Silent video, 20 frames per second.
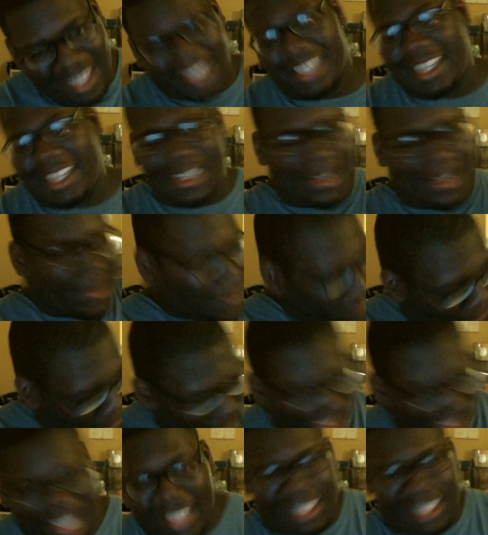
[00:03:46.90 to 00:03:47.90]
nigga,
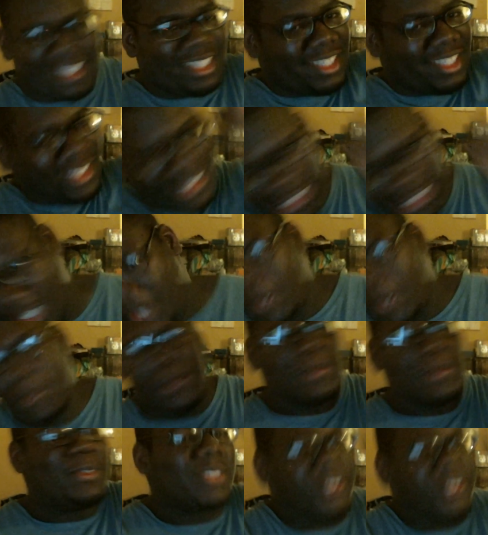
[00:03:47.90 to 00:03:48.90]
fuck
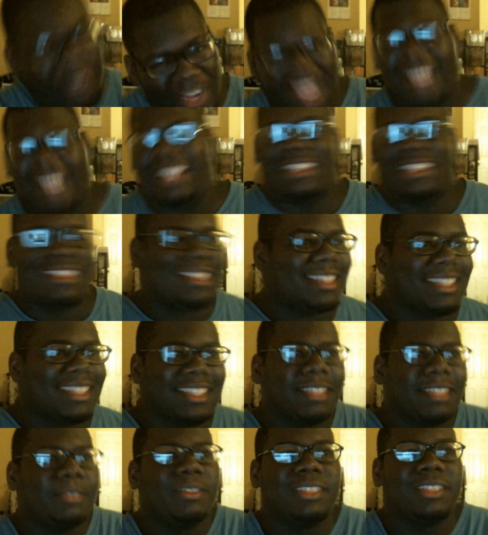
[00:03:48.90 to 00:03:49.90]
yo device.
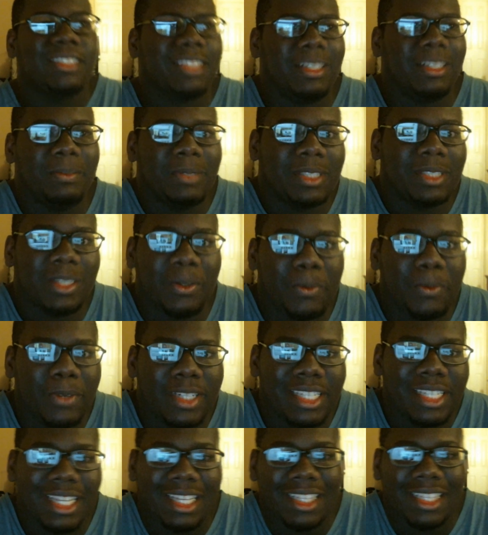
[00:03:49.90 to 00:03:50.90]
It was so
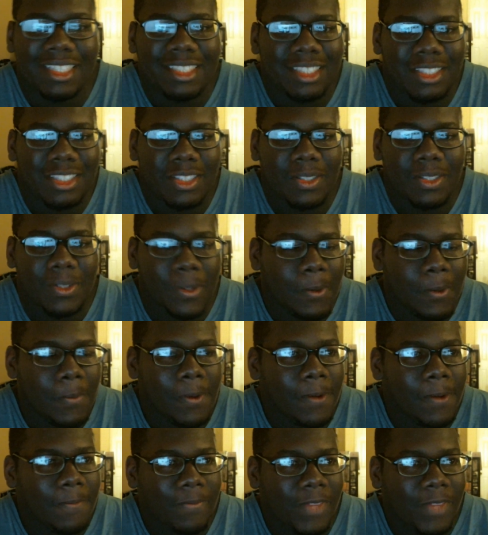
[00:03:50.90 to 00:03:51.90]
ridiculous and
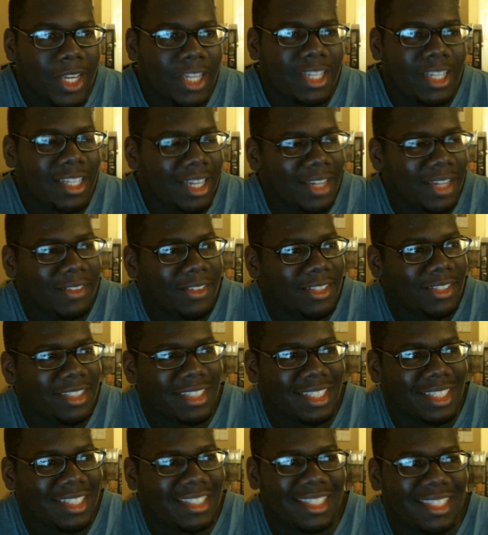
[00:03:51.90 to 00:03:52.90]
stupid. It was
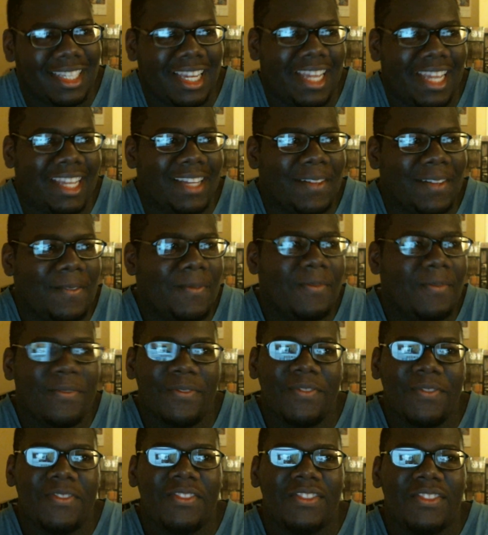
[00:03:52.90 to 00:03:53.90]
just like,
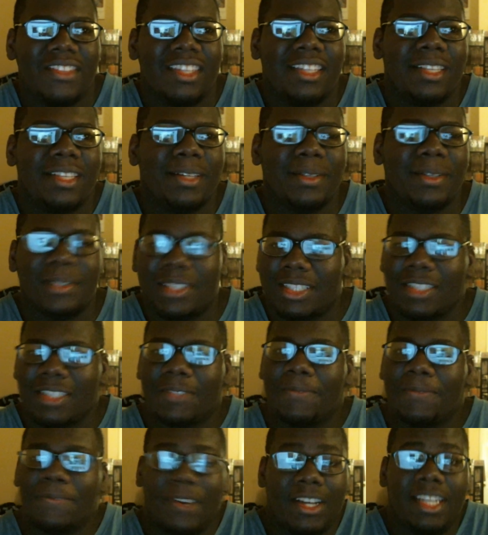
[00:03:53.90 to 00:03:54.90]
it was
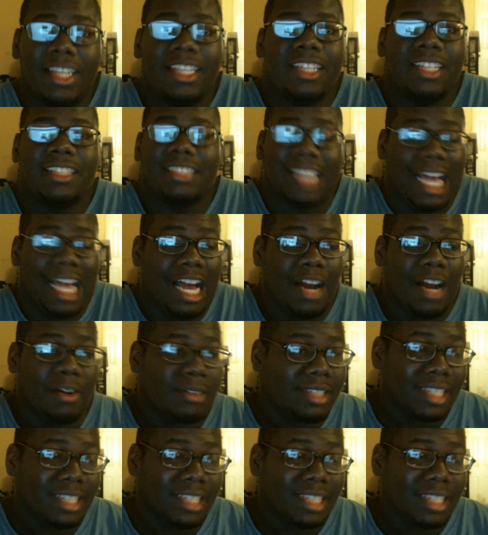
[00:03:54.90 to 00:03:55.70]
just funny because of how